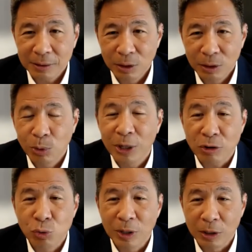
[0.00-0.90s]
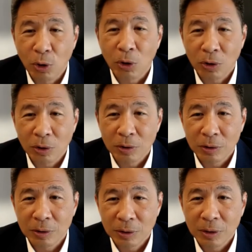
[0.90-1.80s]
you will get through the door.
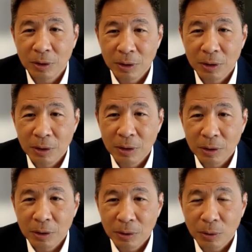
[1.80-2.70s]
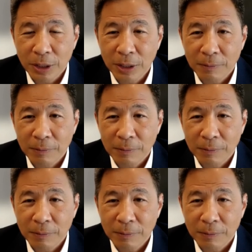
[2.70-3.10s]
Okay?